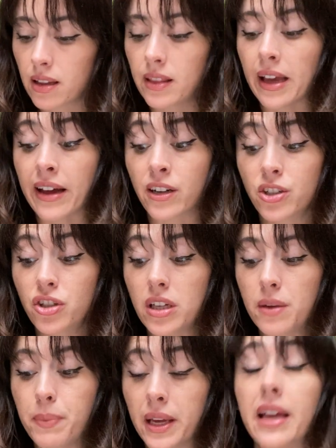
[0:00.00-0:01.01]
The energy
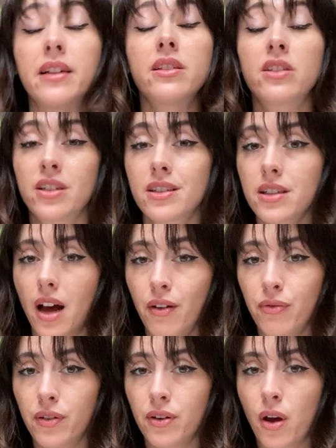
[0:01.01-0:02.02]
begins to
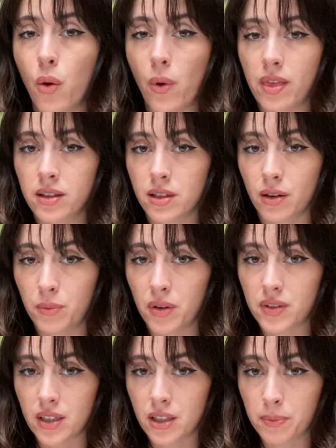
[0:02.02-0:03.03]
soften when the sun
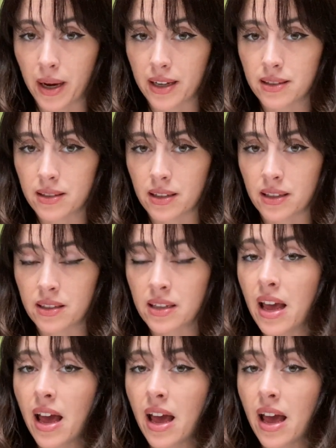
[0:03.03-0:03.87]
moves into Pisces,